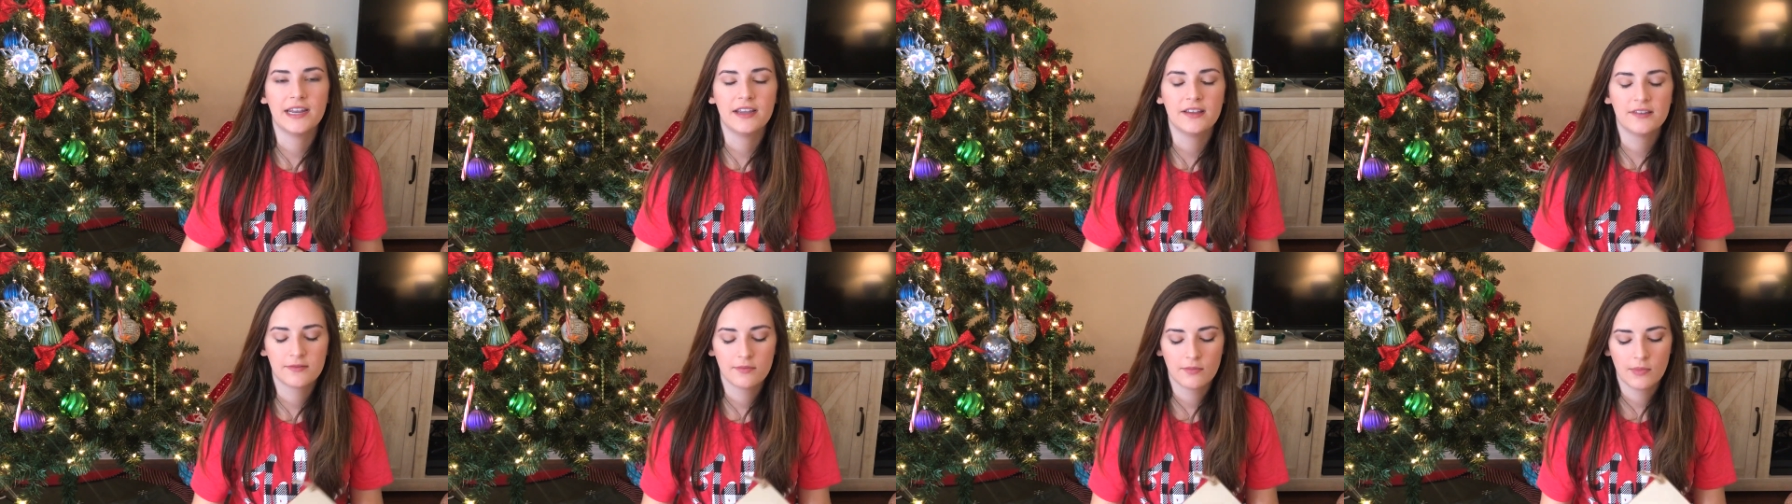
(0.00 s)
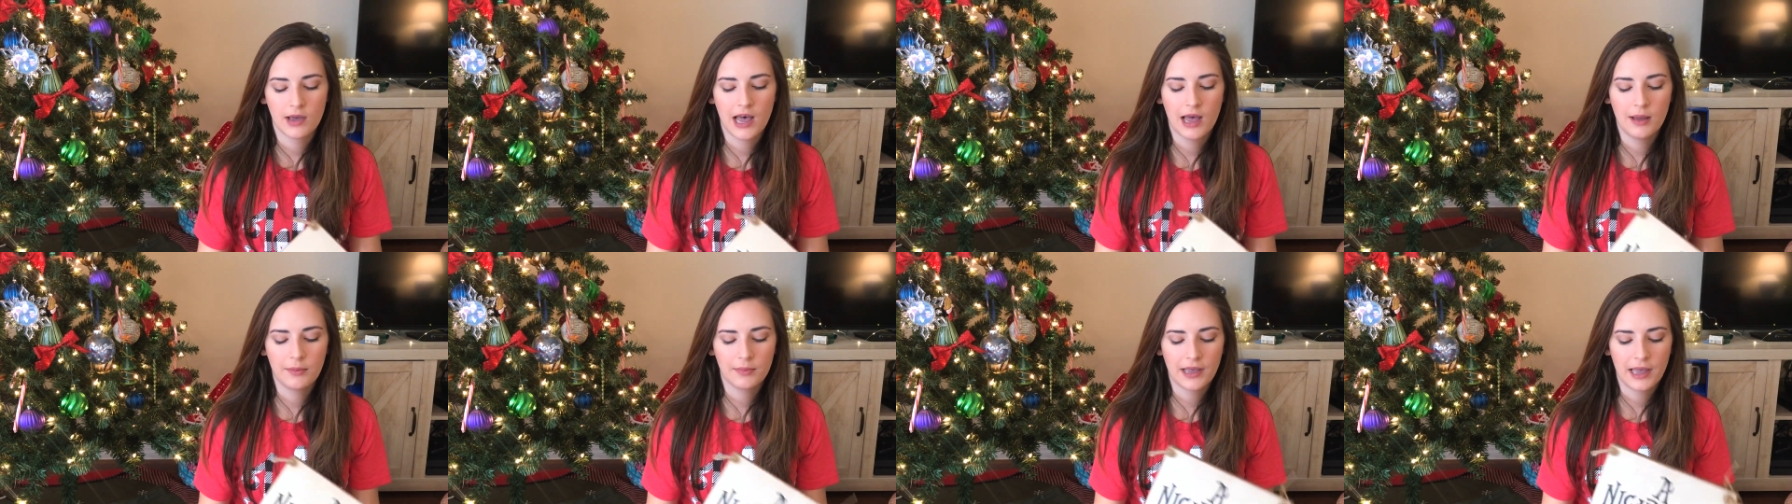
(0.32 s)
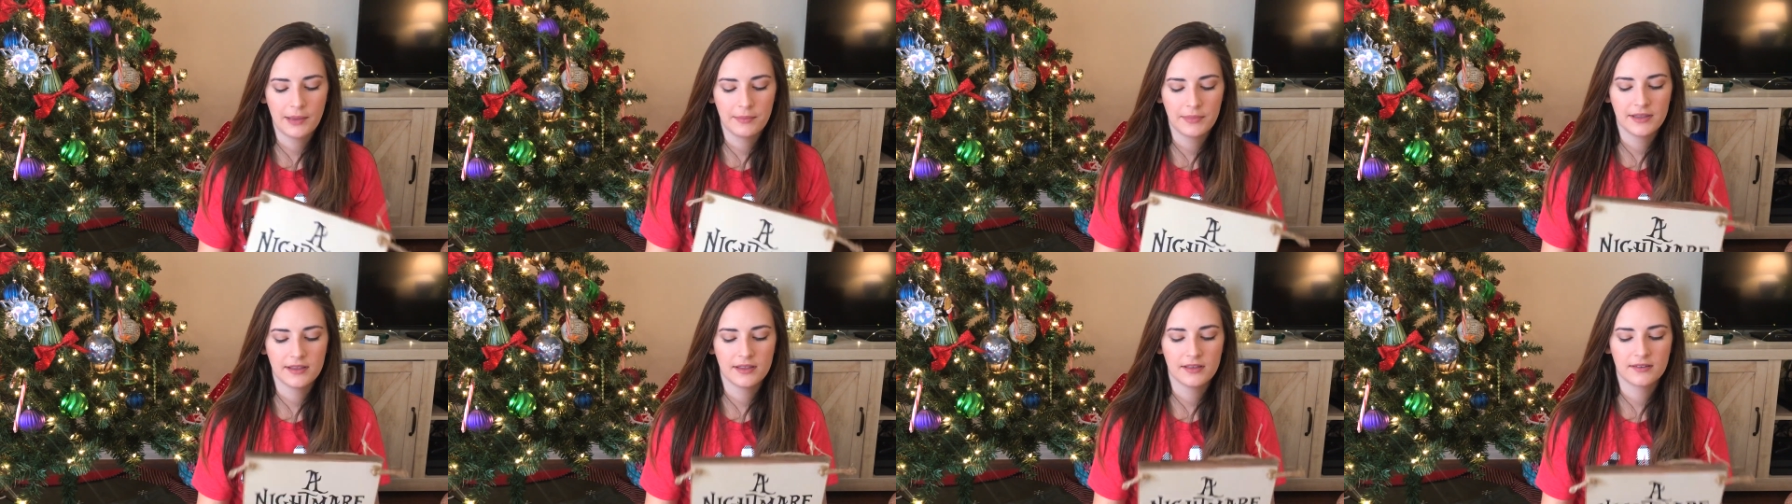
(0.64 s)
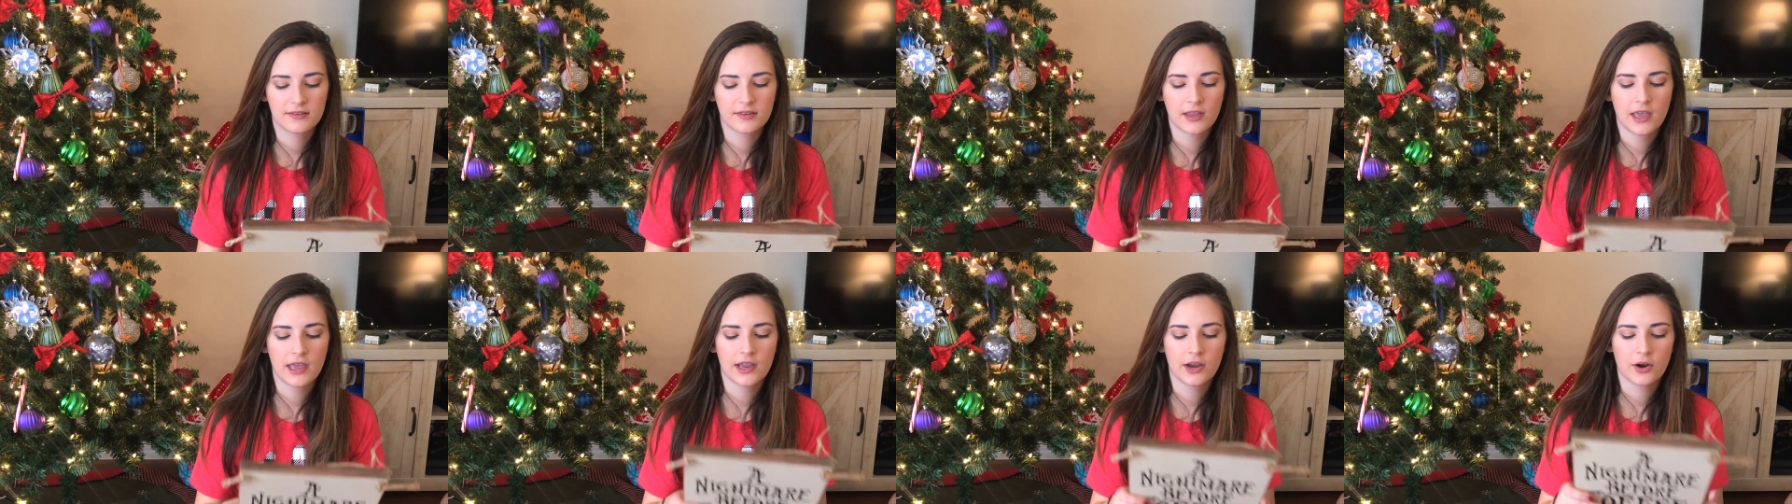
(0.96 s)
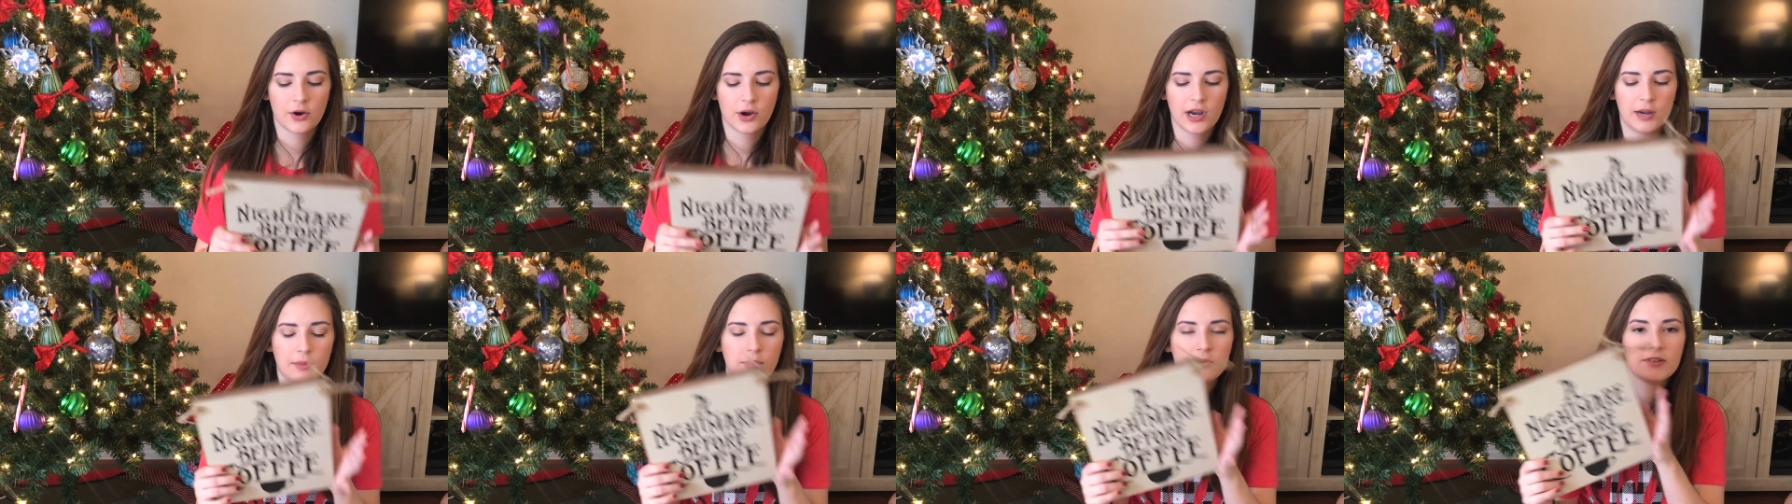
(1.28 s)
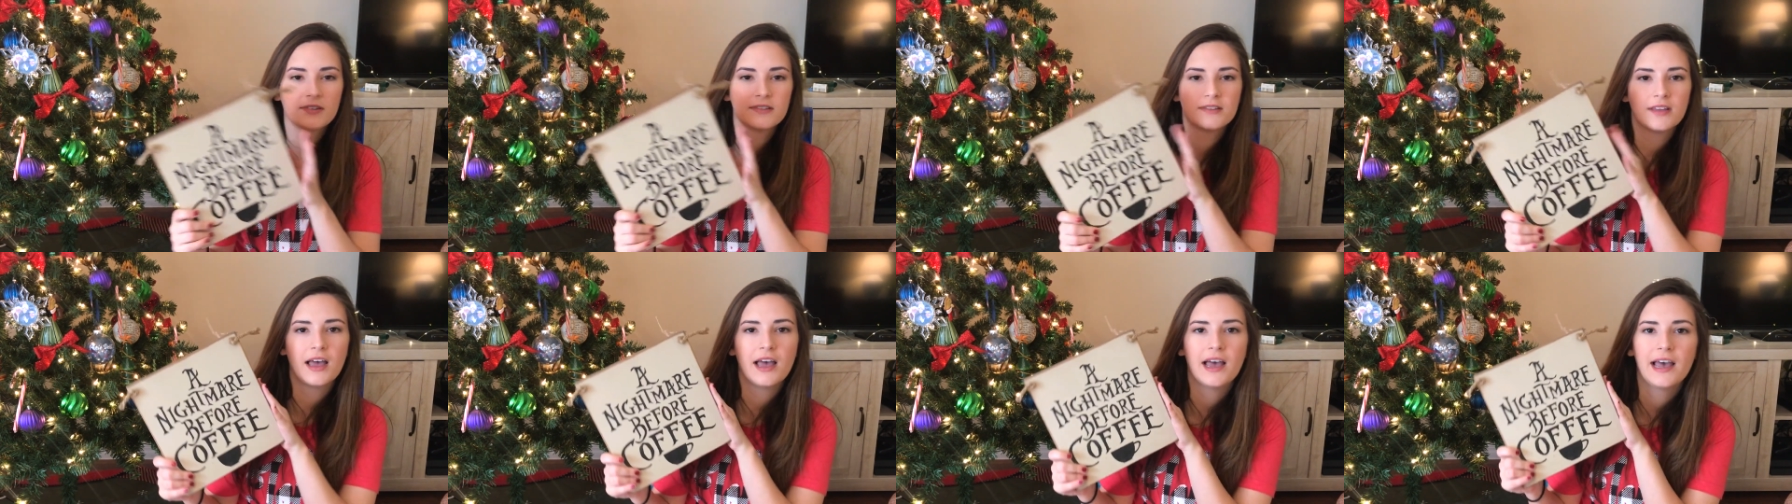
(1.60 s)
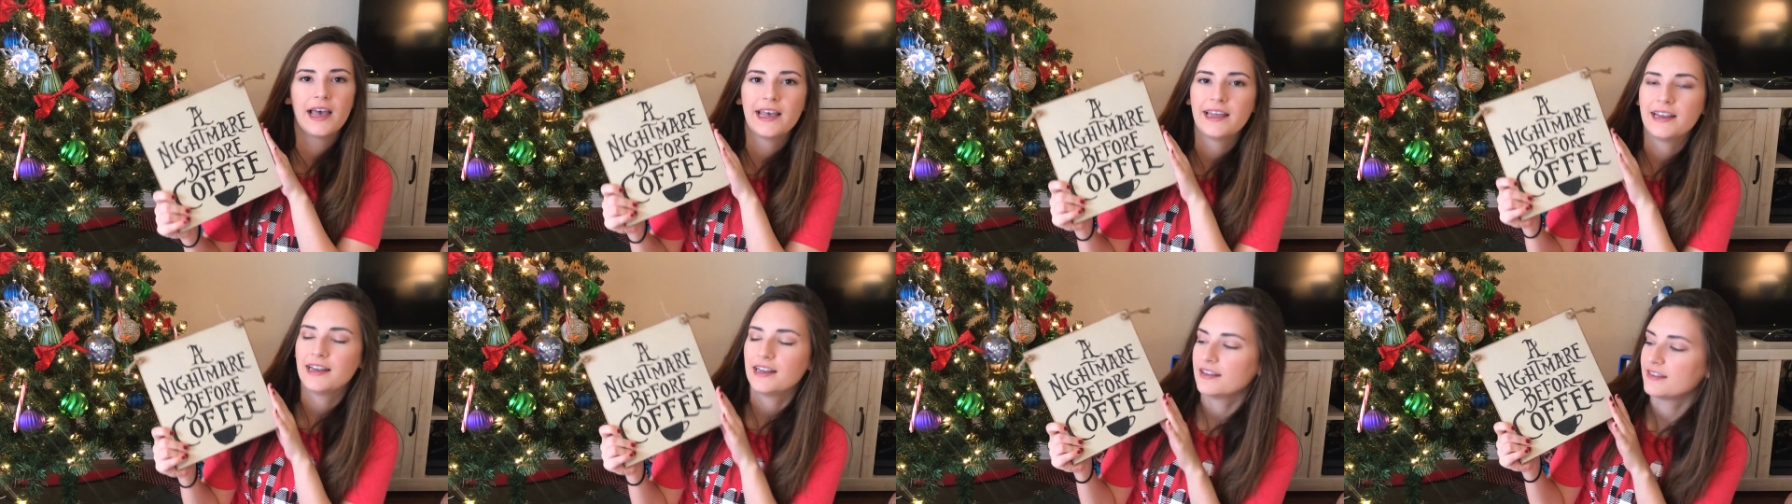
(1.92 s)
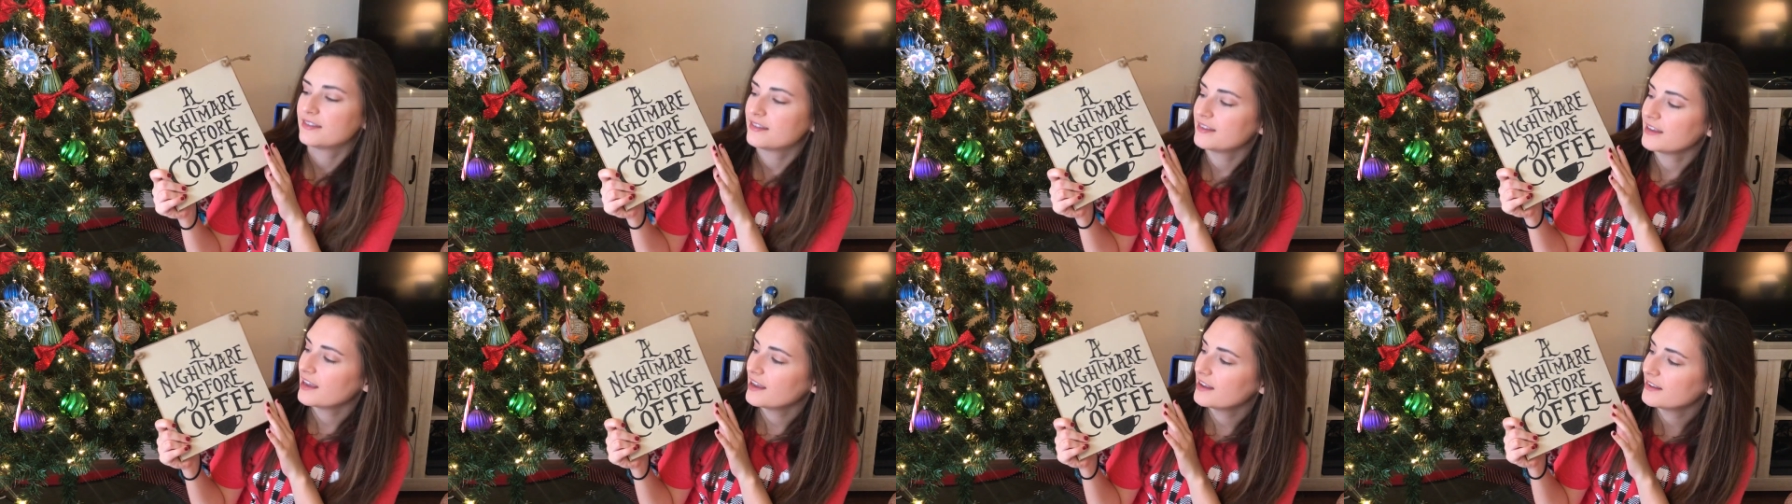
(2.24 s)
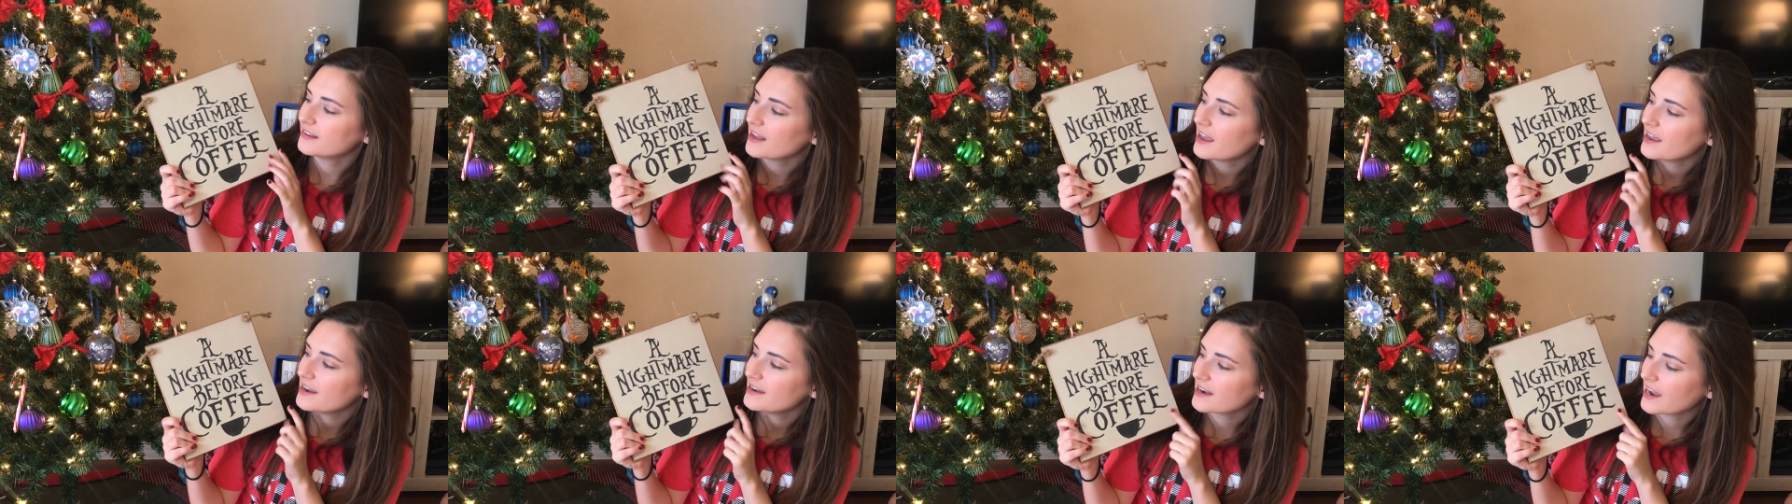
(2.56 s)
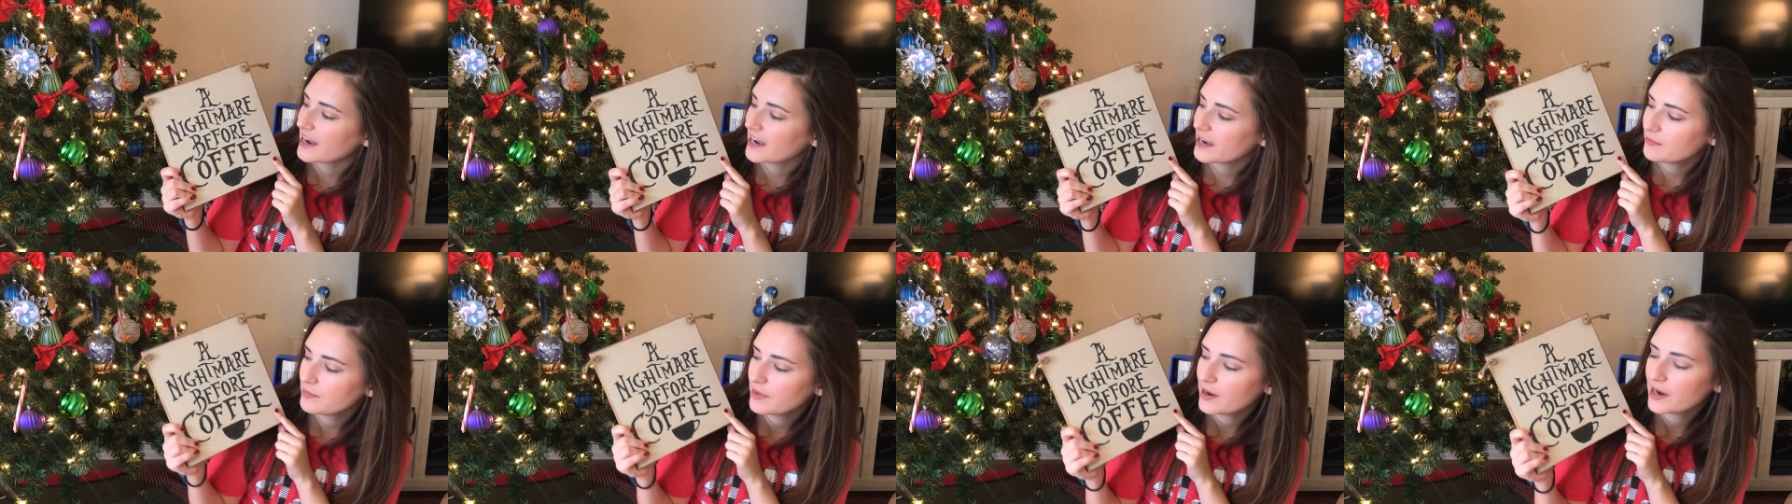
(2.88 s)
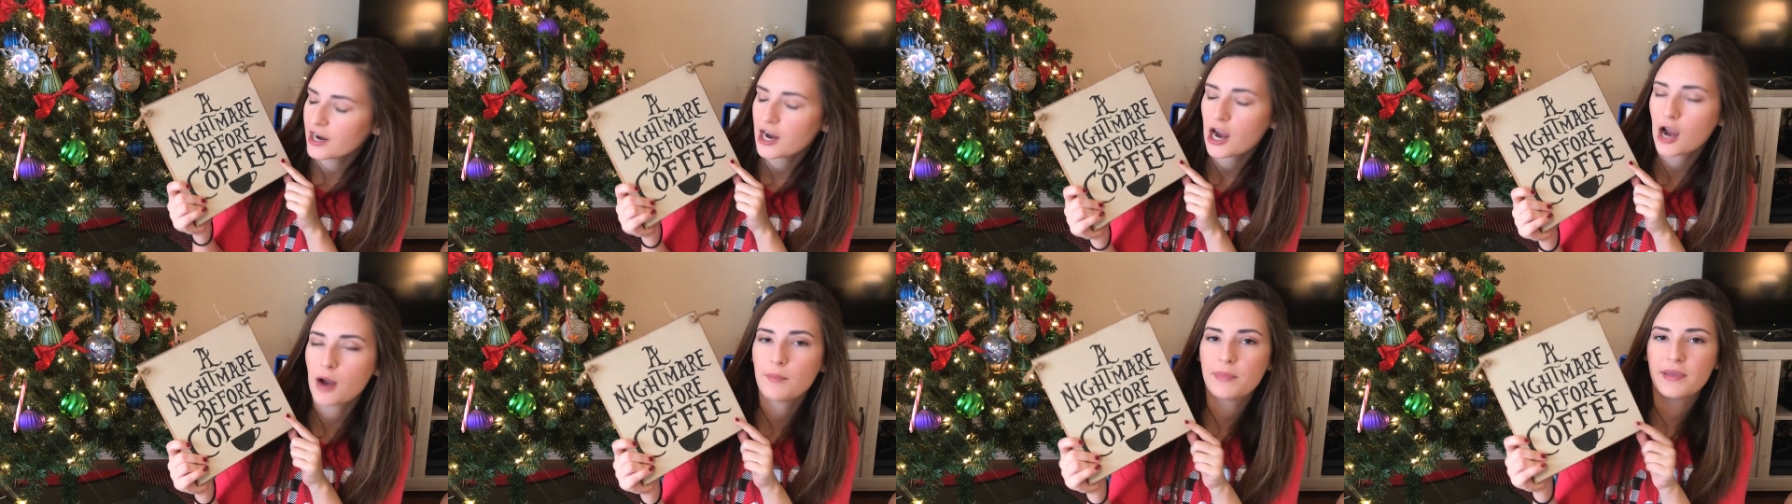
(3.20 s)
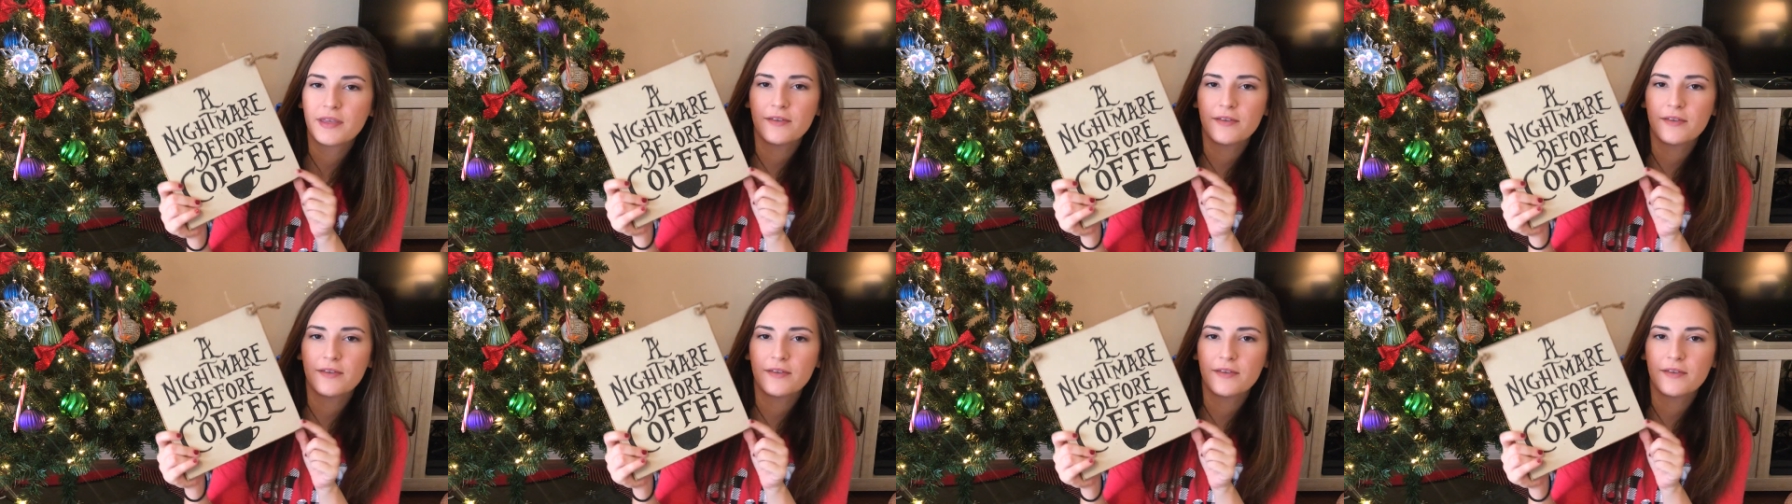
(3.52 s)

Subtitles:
his mom got me this incredible sign. It says "A Nightmare